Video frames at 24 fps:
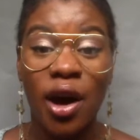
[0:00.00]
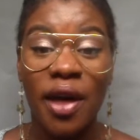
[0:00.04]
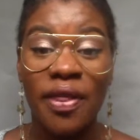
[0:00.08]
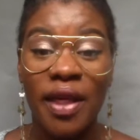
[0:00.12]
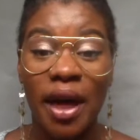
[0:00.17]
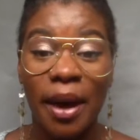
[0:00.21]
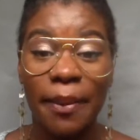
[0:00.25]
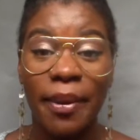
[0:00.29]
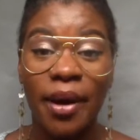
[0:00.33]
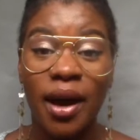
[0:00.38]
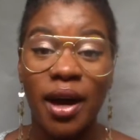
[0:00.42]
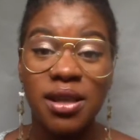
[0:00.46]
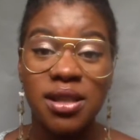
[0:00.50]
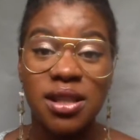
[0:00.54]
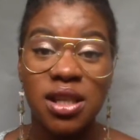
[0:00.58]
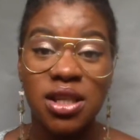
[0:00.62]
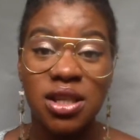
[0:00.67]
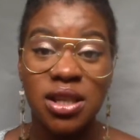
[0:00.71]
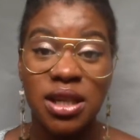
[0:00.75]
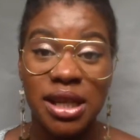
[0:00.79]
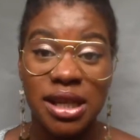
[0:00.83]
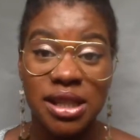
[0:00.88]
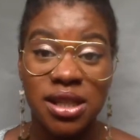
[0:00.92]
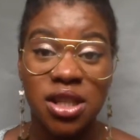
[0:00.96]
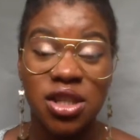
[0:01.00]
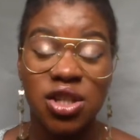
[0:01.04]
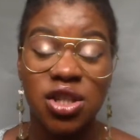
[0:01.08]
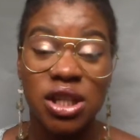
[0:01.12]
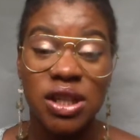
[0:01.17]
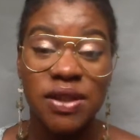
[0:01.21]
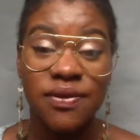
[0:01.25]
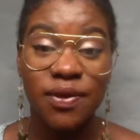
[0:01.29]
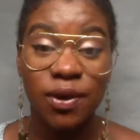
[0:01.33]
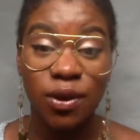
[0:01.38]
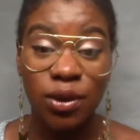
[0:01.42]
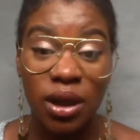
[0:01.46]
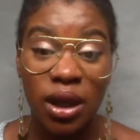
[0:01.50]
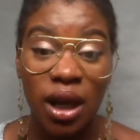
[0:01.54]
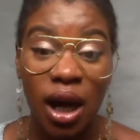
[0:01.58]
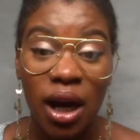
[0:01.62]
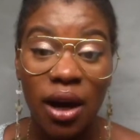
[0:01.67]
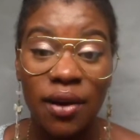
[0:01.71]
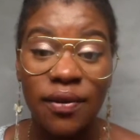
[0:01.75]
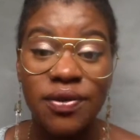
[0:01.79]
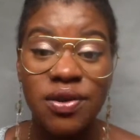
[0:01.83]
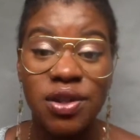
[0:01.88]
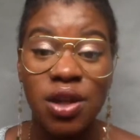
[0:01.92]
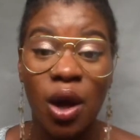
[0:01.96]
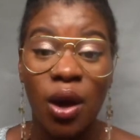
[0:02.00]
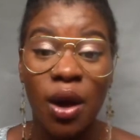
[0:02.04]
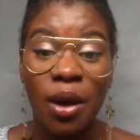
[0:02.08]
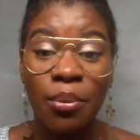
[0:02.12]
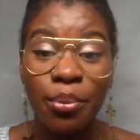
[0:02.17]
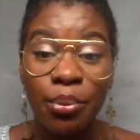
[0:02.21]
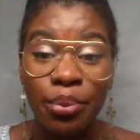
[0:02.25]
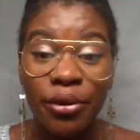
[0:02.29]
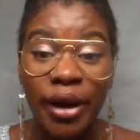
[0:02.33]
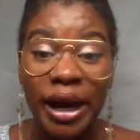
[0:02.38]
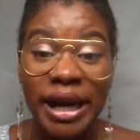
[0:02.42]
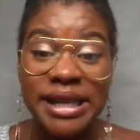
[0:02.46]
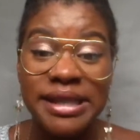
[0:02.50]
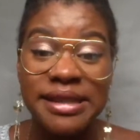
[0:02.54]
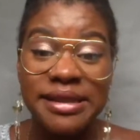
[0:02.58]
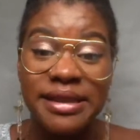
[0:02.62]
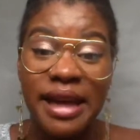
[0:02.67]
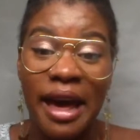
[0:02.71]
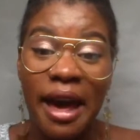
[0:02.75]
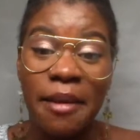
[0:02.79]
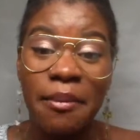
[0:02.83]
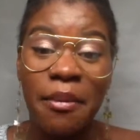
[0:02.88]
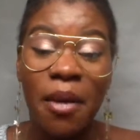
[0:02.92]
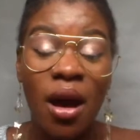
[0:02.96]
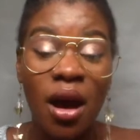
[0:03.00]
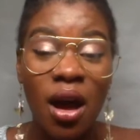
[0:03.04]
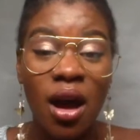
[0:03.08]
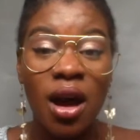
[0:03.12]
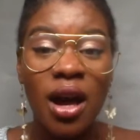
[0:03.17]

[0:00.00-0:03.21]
and that person needs to just feel love. So embrace them.